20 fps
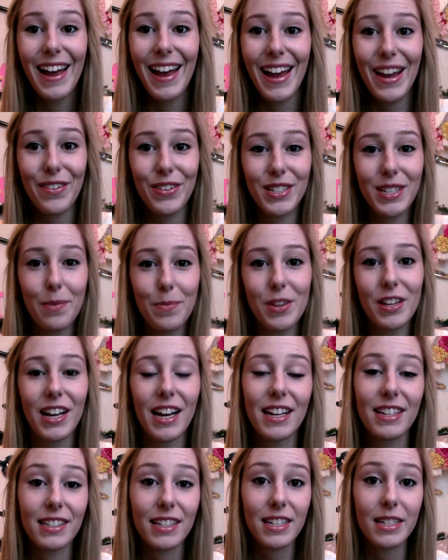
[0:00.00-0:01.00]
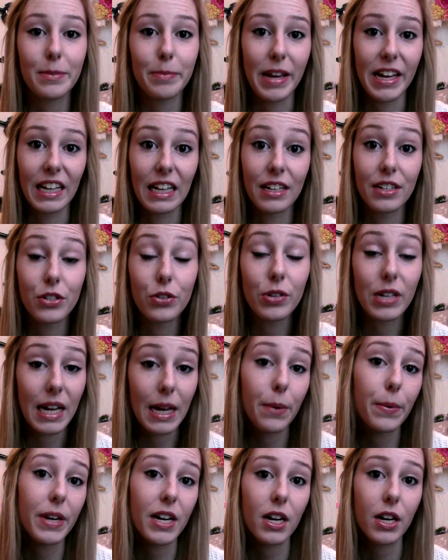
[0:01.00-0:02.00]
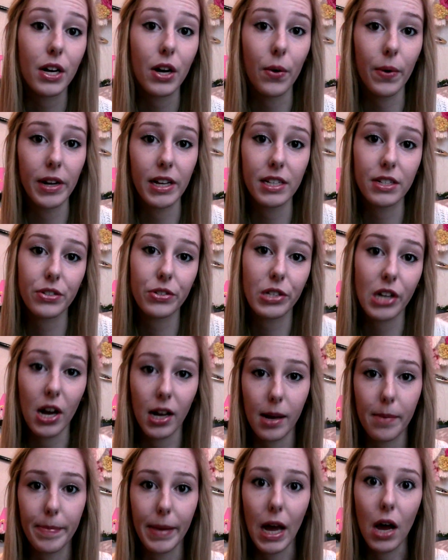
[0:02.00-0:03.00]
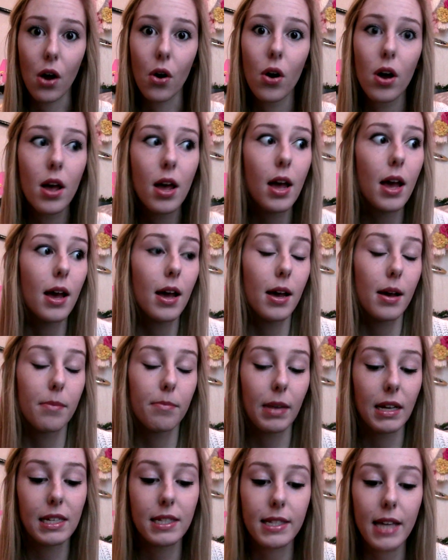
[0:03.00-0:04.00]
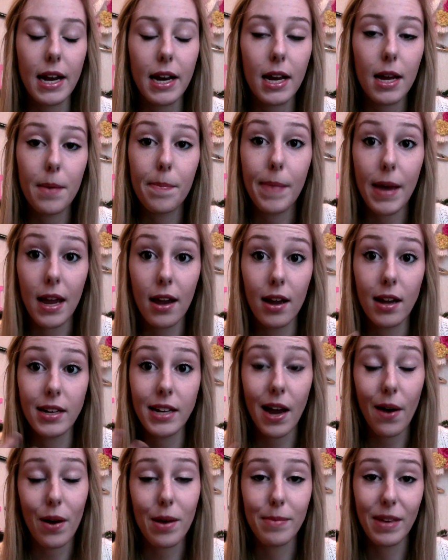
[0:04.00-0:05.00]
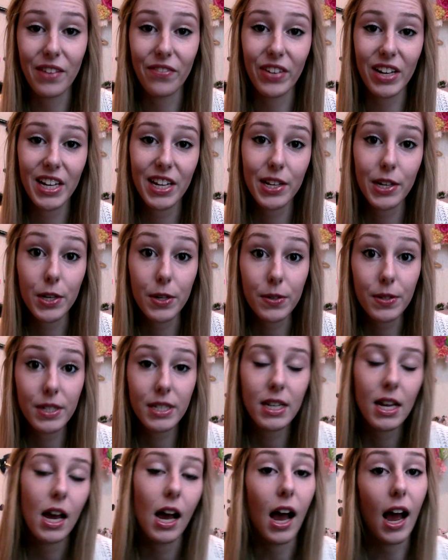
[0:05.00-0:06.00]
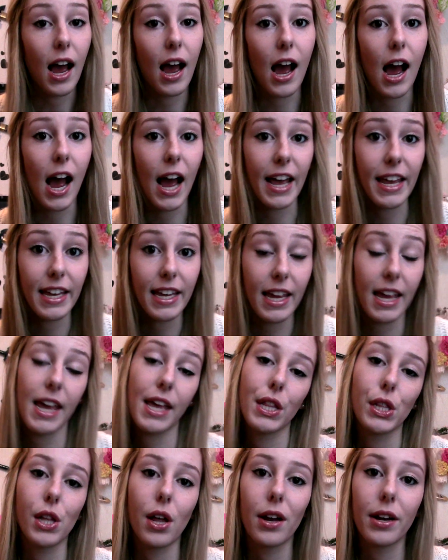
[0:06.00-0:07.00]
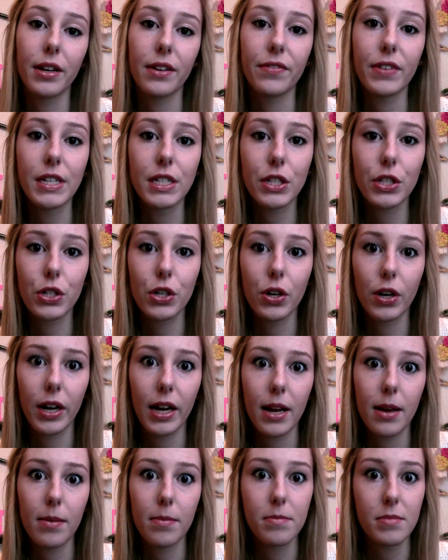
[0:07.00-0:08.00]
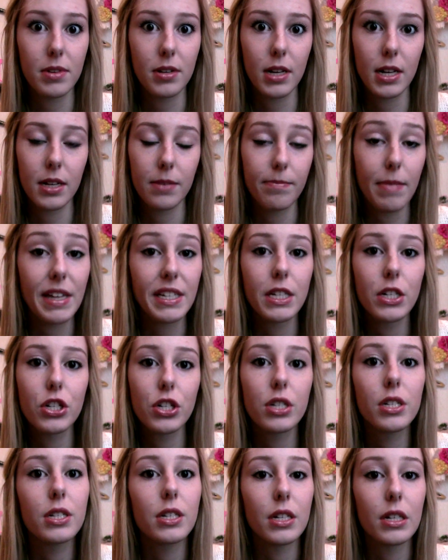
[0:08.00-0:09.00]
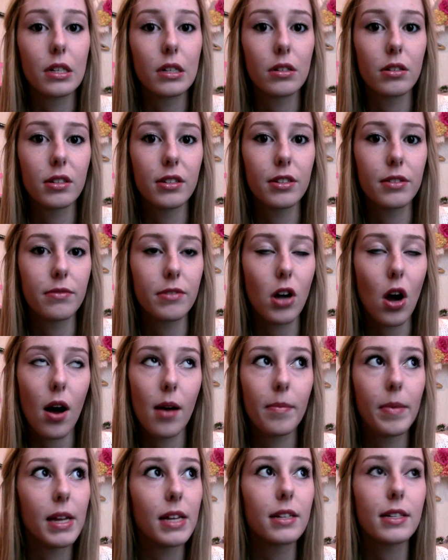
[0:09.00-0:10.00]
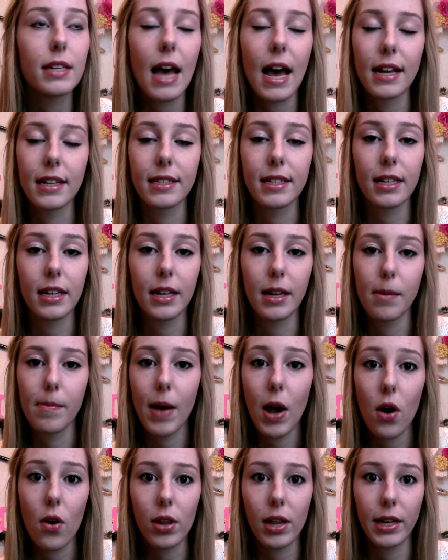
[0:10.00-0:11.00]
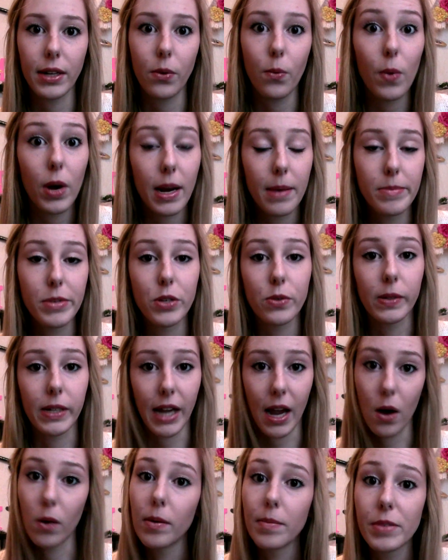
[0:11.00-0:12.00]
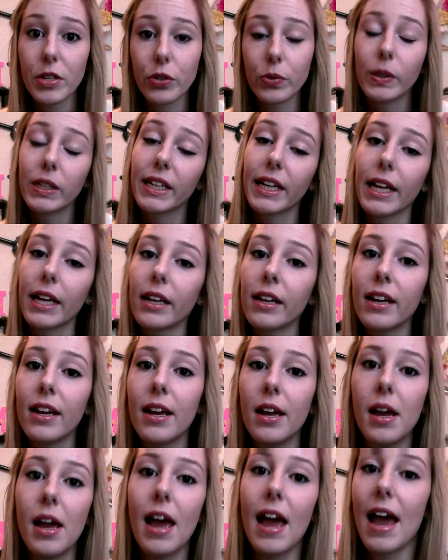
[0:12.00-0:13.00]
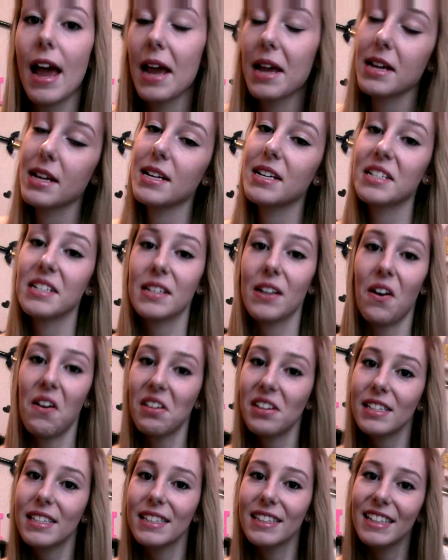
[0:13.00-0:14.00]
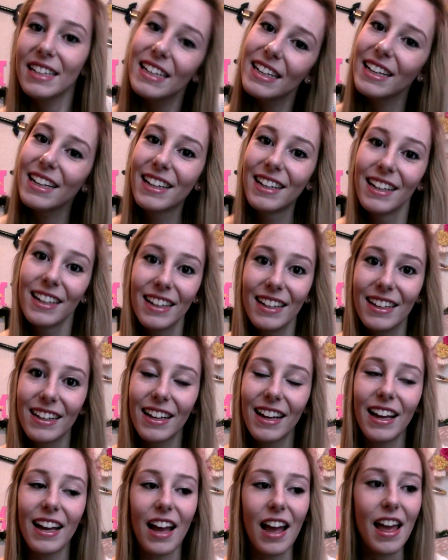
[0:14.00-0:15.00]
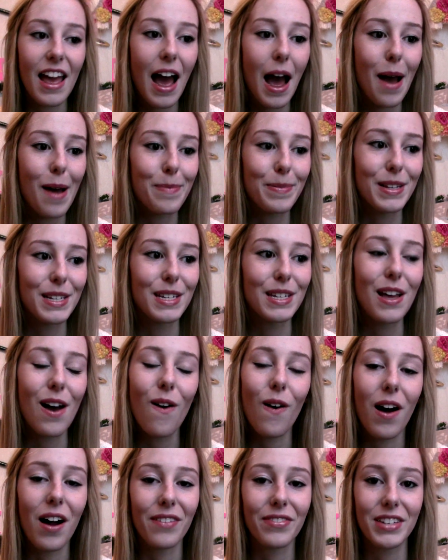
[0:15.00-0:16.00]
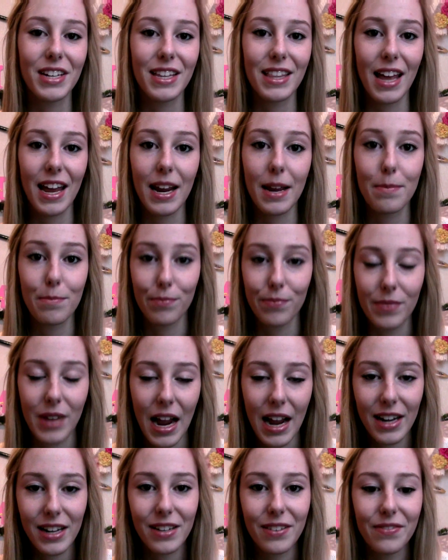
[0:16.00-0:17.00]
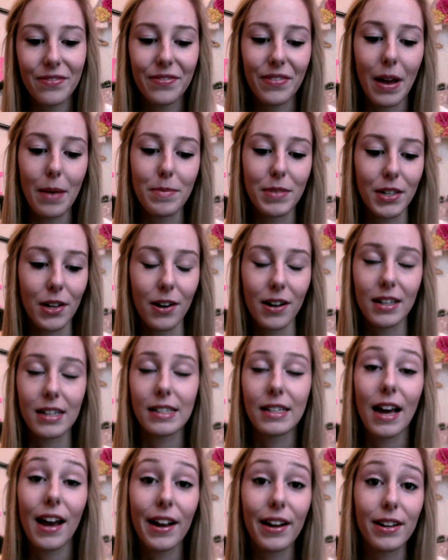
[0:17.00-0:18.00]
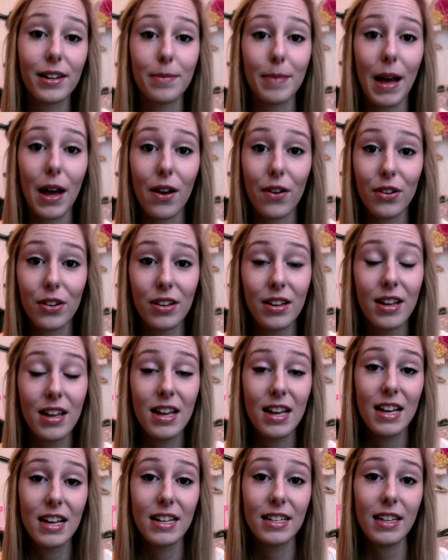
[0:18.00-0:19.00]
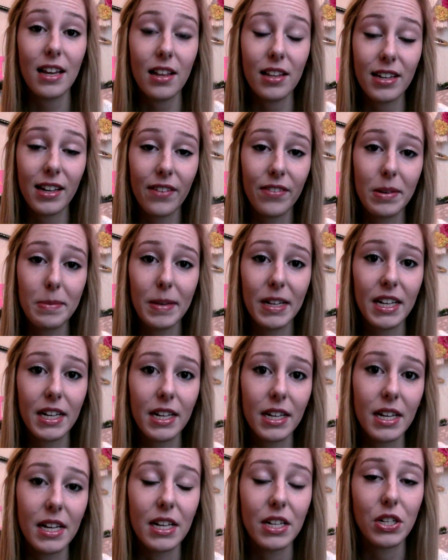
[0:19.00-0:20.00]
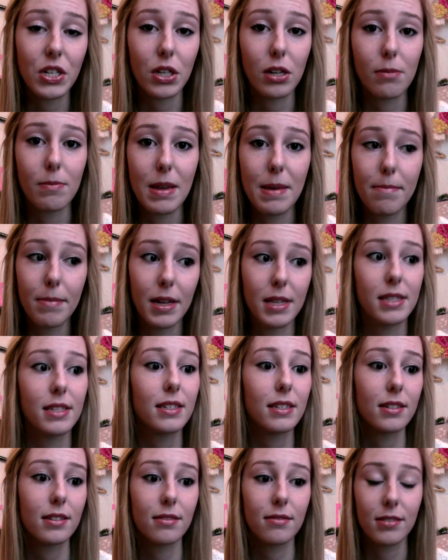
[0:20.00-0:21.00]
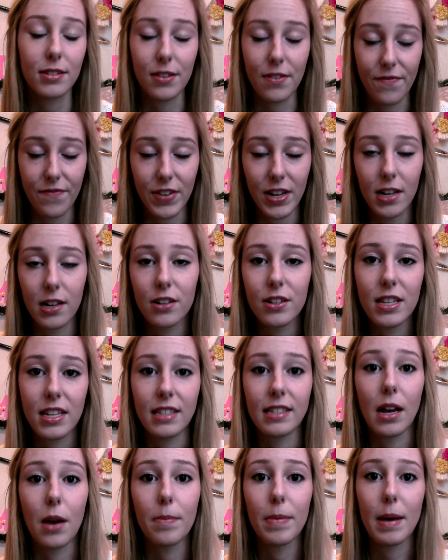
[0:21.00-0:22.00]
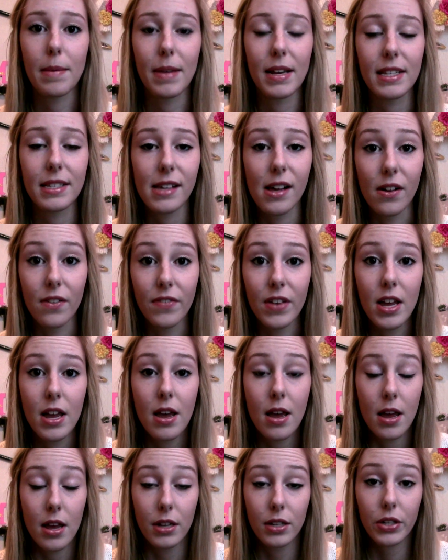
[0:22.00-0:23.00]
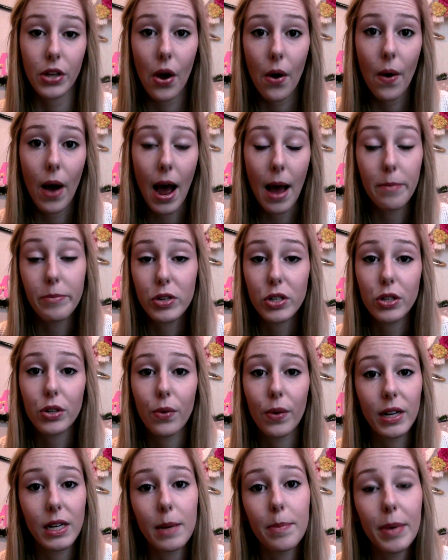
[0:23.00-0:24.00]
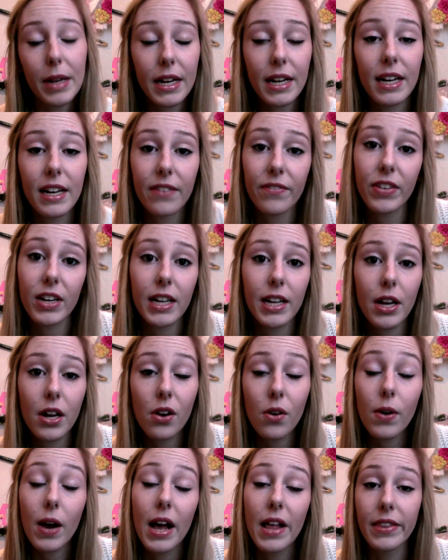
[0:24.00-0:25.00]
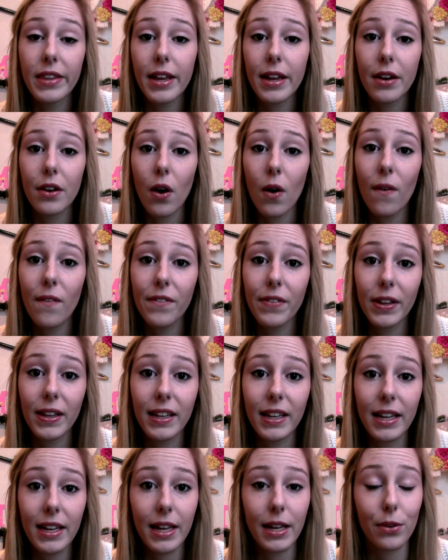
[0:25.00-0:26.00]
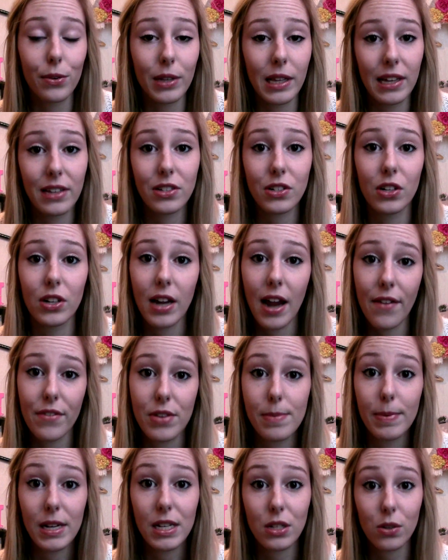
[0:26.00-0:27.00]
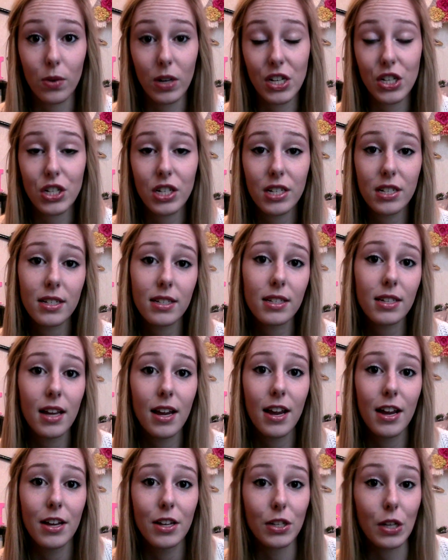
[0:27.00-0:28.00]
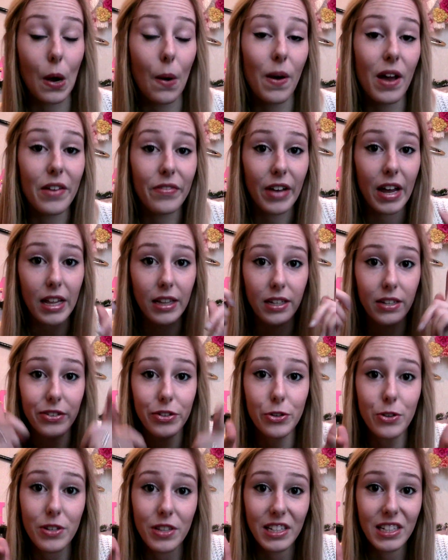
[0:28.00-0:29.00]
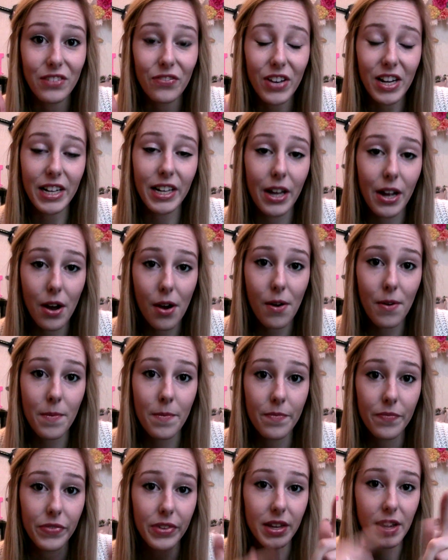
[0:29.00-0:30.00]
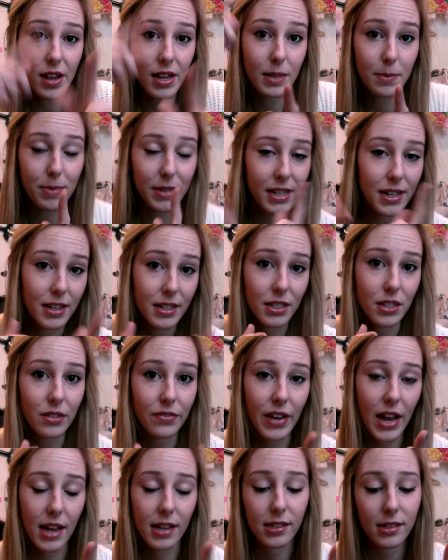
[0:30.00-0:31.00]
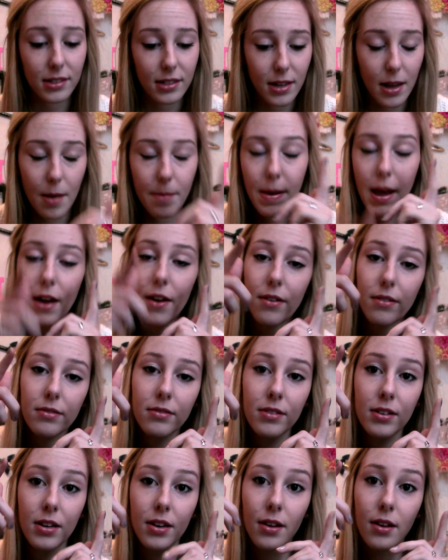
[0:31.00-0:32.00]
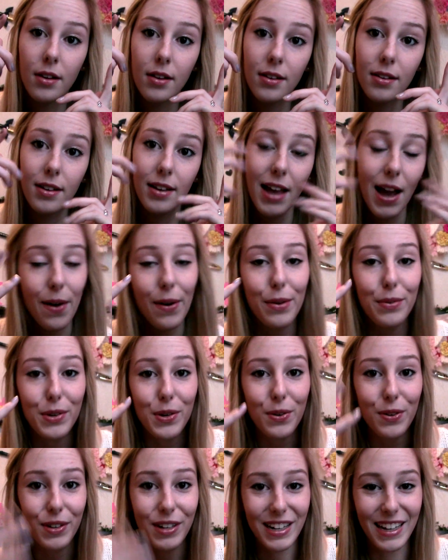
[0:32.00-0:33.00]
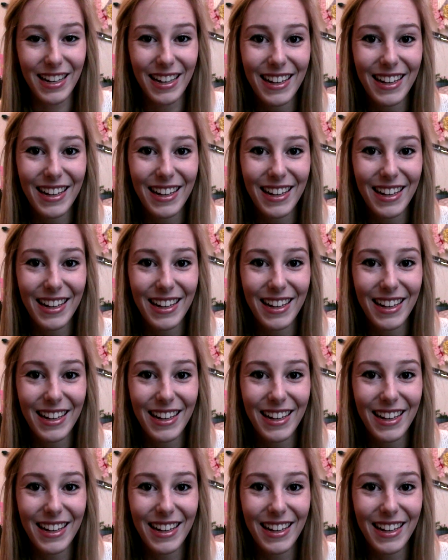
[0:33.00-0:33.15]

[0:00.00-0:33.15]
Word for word: Hey, what's up you guys? It's Megan. Today we are going to talk about my setup and how I make videos. I get a lot of Instagram messages and comments asking about like what I'm doing, how I'm doing it. And honestly, it happens so often that I'm kind of, I'm sorry, tired about telling everybody. It took me months to figure this out by myself. So I'm just going to put it in a video and then hopefully it'll answer everybody's questions. So if I linked you to this video, it's because you've asked about how I record.